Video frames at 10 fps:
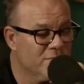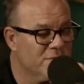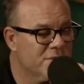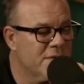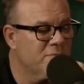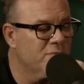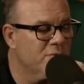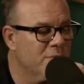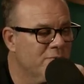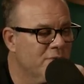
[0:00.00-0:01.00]
sent
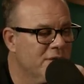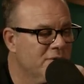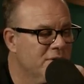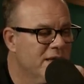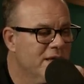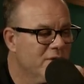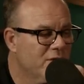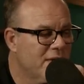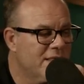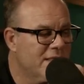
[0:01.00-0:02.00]
from my friend
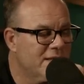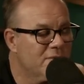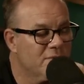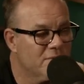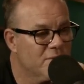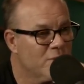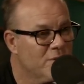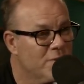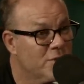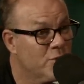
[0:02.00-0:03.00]
and then the one
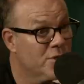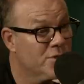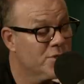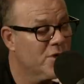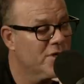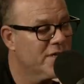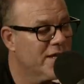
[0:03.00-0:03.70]
that my daughter started.